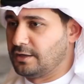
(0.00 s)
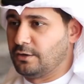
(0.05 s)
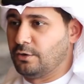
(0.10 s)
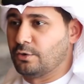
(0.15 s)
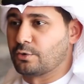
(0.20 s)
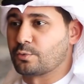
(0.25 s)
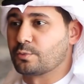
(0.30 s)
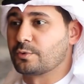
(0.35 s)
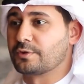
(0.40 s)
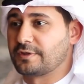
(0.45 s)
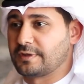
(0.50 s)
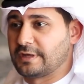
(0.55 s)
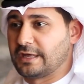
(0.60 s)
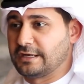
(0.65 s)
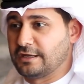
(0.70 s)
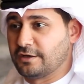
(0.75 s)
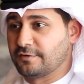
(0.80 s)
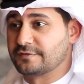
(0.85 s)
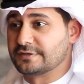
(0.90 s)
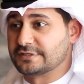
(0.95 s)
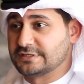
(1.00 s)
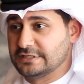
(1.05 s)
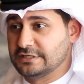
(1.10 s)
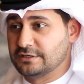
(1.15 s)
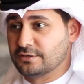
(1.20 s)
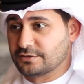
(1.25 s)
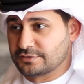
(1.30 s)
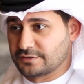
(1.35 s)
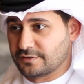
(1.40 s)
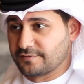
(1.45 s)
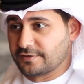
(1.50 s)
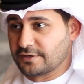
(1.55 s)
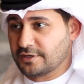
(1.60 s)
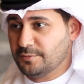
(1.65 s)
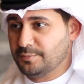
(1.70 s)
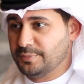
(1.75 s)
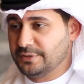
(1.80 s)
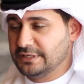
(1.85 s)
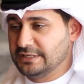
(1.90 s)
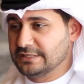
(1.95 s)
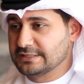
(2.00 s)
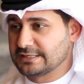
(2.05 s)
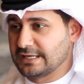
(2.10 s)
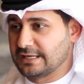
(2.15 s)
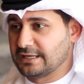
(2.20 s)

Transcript: or with any of the CEOs of the companies,